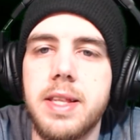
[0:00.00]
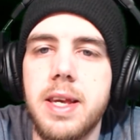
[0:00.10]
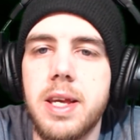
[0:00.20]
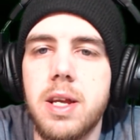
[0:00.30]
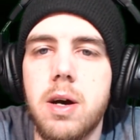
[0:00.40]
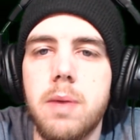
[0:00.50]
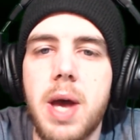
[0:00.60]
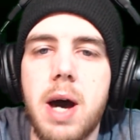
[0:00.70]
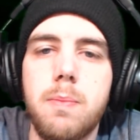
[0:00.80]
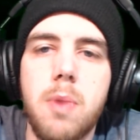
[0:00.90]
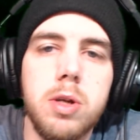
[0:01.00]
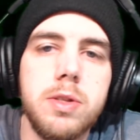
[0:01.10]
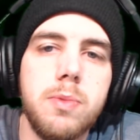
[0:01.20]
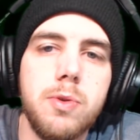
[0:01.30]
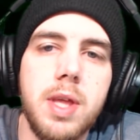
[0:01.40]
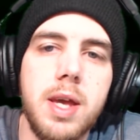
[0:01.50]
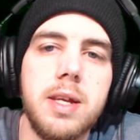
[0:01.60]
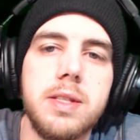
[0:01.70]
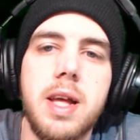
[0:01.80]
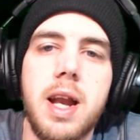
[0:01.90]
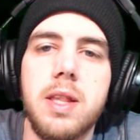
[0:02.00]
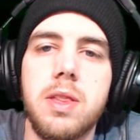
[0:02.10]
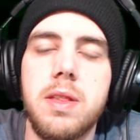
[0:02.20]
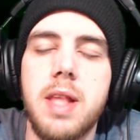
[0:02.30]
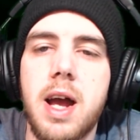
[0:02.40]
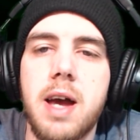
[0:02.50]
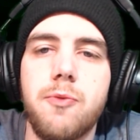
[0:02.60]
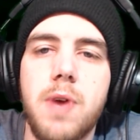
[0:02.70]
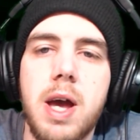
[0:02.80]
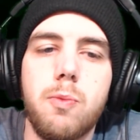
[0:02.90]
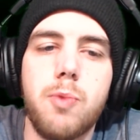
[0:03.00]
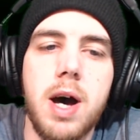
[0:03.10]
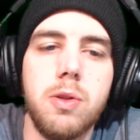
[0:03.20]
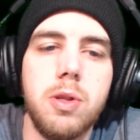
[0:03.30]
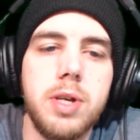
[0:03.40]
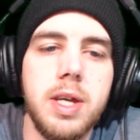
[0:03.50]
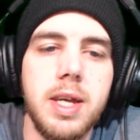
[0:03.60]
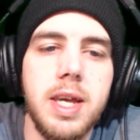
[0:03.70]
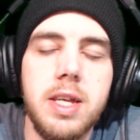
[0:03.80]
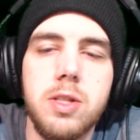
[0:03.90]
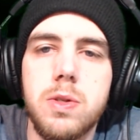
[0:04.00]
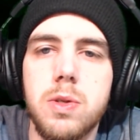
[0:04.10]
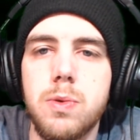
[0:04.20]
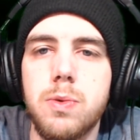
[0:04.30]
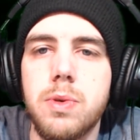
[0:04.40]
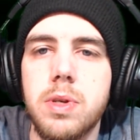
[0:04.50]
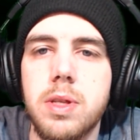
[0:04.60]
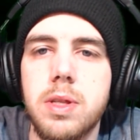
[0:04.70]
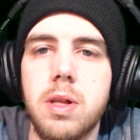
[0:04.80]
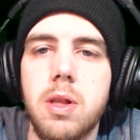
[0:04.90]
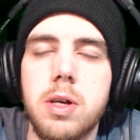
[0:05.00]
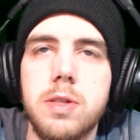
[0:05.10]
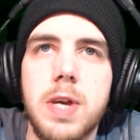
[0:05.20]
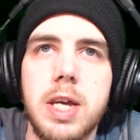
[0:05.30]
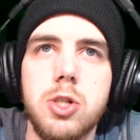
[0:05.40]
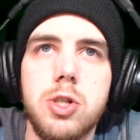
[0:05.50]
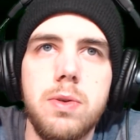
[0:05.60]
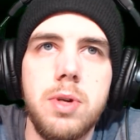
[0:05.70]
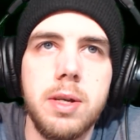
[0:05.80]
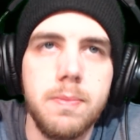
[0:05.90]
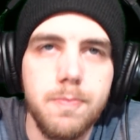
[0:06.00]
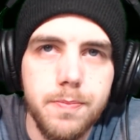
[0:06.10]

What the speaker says: did about multiple things that I found while looking into the Las Vegas shooting.